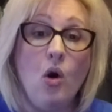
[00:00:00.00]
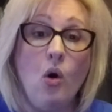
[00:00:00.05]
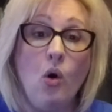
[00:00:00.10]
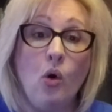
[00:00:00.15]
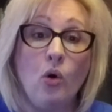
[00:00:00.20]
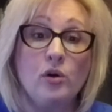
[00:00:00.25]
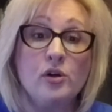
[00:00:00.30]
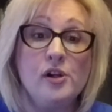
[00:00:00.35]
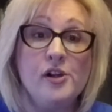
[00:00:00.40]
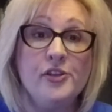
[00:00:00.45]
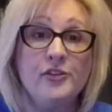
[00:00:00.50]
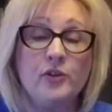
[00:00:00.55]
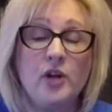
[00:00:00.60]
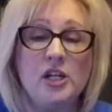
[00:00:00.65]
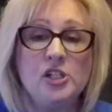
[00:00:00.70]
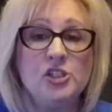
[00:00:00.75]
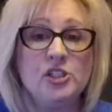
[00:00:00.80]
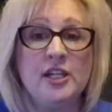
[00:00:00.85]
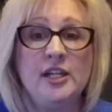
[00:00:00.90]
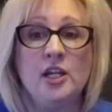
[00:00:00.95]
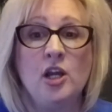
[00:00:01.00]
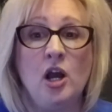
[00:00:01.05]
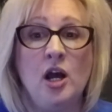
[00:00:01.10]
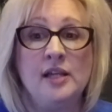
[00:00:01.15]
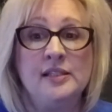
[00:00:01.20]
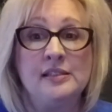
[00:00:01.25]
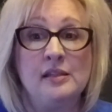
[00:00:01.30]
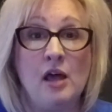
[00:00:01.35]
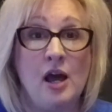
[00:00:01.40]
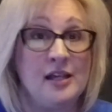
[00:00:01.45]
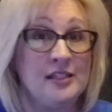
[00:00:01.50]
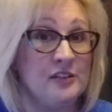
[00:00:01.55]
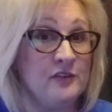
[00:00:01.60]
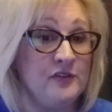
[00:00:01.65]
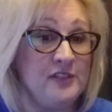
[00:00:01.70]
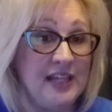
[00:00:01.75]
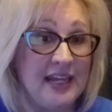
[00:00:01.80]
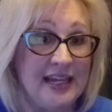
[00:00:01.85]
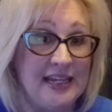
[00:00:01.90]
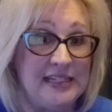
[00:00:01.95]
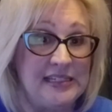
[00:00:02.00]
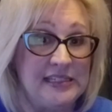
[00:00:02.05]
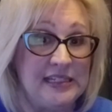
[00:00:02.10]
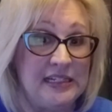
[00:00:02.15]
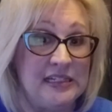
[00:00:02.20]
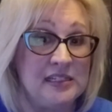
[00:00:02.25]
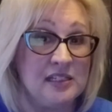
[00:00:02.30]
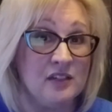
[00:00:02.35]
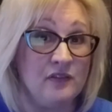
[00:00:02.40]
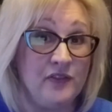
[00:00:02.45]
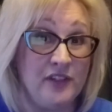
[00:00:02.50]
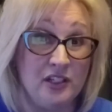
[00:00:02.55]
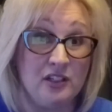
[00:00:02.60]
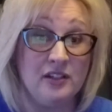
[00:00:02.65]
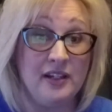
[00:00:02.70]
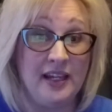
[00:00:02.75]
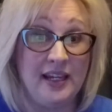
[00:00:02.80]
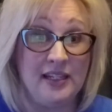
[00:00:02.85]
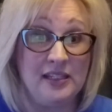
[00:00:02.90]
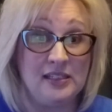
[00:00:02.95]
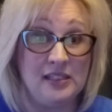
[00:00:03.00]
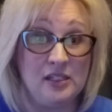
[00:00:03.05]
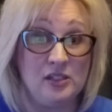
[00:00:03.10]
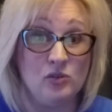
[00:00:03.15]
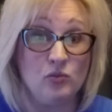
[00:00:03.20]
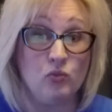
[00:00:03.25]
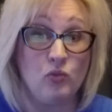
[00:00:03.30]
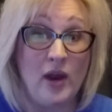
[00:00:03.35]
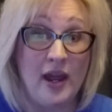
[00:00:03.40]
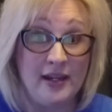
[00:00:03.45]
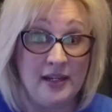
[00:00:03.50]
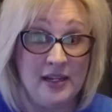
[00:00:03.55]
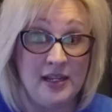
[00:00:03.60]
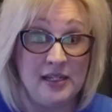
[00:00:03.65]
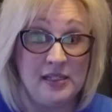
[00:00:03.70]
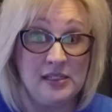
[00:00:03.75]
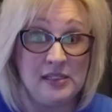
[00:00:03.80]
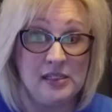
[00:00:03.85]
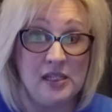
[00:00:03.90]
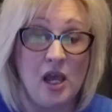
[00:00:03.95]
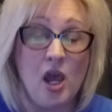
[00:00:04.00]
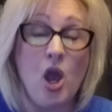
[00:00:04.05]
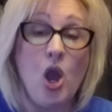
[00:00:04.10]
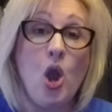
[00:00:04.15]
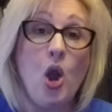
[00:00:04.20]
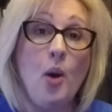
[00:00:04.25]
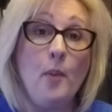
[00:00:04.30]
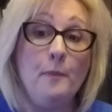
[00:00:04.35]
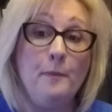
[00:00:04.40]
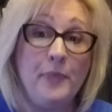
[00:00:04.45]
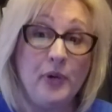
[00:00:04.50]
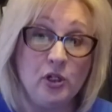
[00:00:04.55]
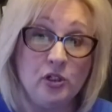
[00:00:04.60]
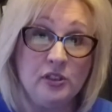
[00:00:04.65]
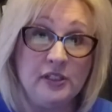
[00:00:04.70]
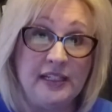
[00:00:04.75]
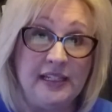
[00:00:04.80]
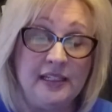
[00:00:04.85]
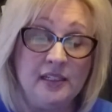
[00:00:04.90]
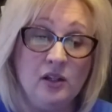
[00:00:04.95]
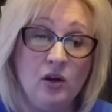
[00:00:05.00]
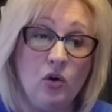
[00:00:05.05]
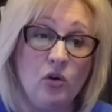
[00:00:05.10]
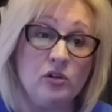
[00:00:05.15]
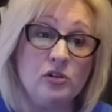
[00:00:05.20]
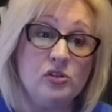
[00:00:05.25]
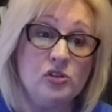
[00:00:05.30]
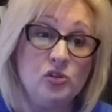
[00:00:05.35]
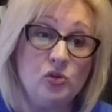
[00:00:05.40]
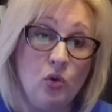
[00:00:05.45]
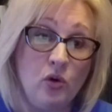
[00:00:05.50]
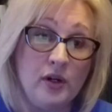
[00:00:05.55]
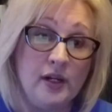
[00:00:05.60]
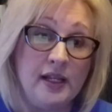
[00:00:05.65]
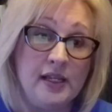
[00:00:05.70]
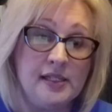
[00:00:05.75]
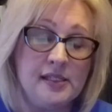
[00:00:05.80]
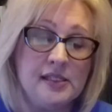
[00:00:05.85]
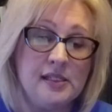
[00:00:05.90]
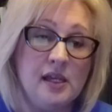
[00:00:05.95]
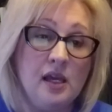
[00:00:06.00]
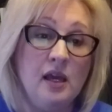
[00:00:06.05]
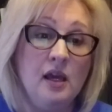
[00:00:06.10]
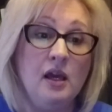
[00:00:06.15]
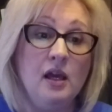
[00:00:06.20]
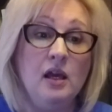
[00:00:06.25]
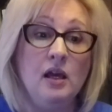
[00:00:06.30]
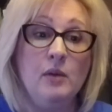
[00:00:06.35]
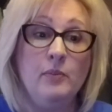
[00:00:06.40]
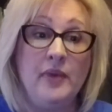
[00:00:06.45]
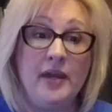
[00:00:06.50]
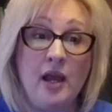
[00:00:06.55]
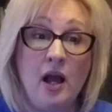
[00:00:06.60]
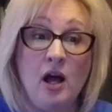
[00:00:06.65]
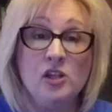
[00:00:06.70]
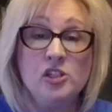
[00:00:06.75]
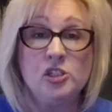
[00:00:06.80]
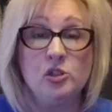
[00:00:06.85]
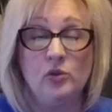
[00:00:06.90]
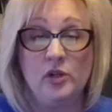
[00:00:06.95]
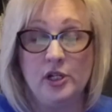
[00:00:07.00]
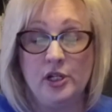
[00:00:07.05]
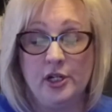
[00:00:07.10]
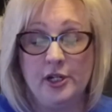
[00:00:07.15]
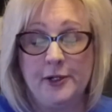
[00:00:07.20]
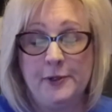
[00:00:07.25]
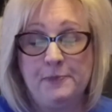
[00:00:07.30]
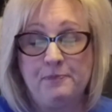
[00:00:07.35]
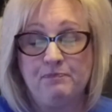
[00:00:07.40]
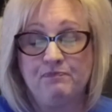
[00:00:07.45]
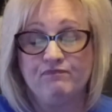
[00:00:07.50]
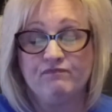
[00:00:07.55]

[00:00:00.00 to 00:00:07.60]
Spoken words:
Oral thrush can cause loss of taste. In severe cases, redness, burning, or soreness may also occur.